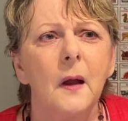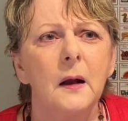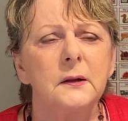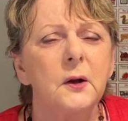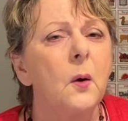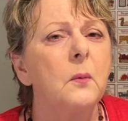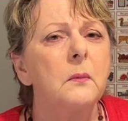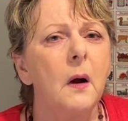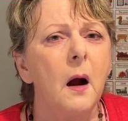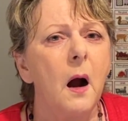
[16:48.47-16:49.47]
So
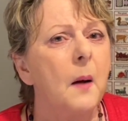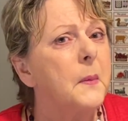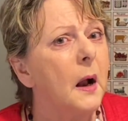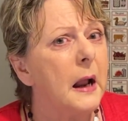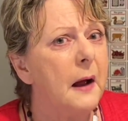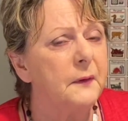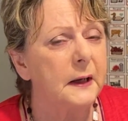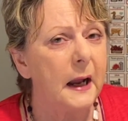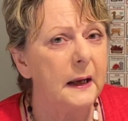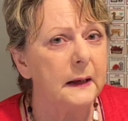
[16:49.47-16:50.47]
I'm not
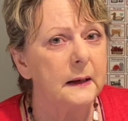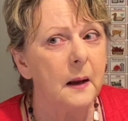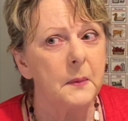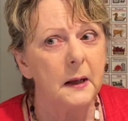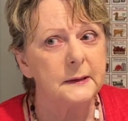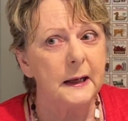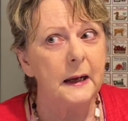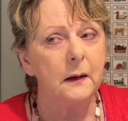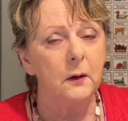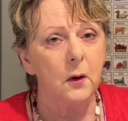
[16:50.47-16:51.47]
advocating it. I'm not
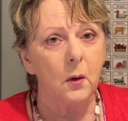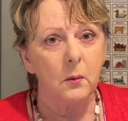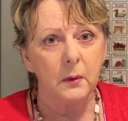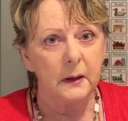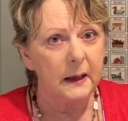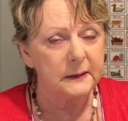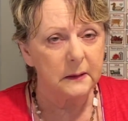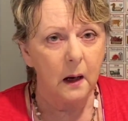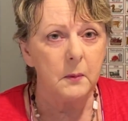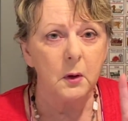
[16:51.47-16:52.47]
saying, you know, the next
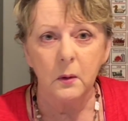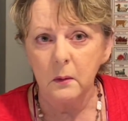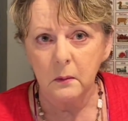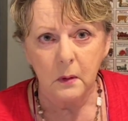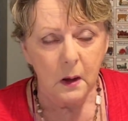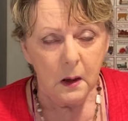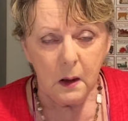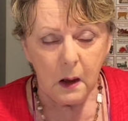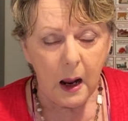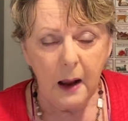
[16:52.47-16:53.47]
time you
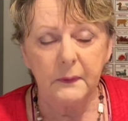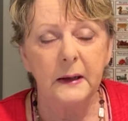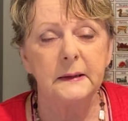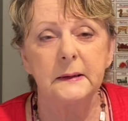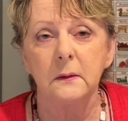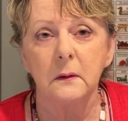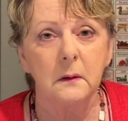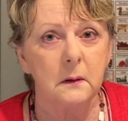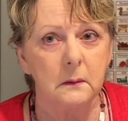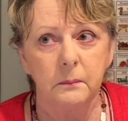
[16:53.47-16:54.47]
have a
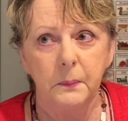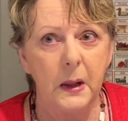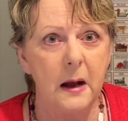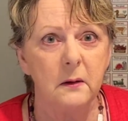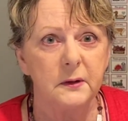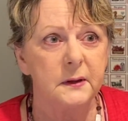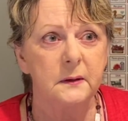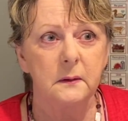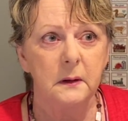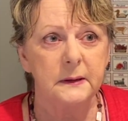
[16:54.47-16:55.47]
silk blouse,
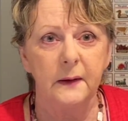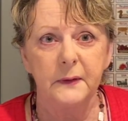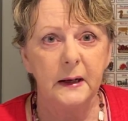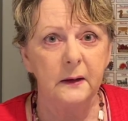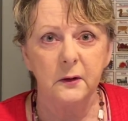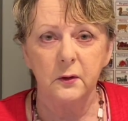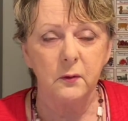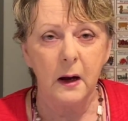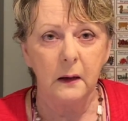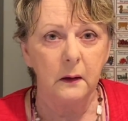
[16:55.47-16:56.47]
instead of taking it to the
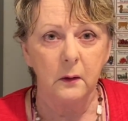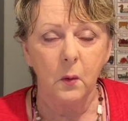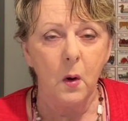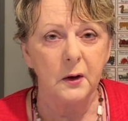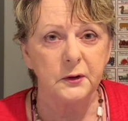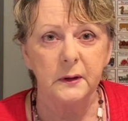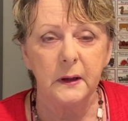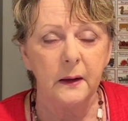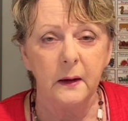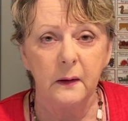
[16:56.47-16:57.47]
dry cleaner, wash it,
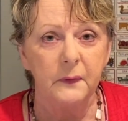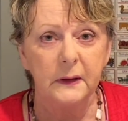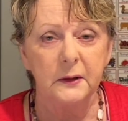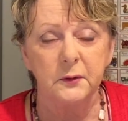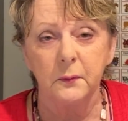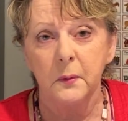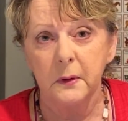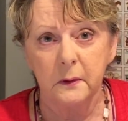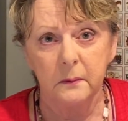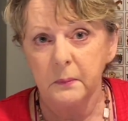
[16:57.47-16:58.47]
and then if it gets
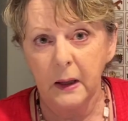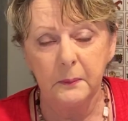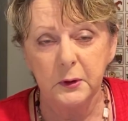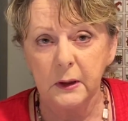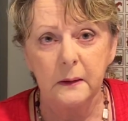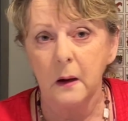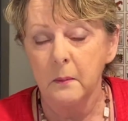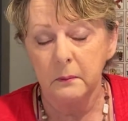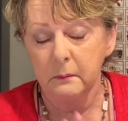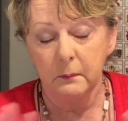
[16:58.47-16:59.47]
ruined, blame
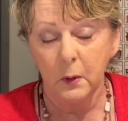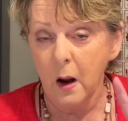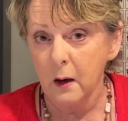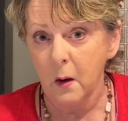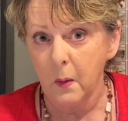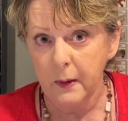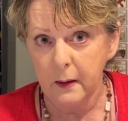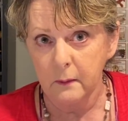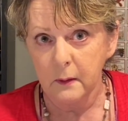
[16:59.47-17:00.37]
Jean. We're not going there.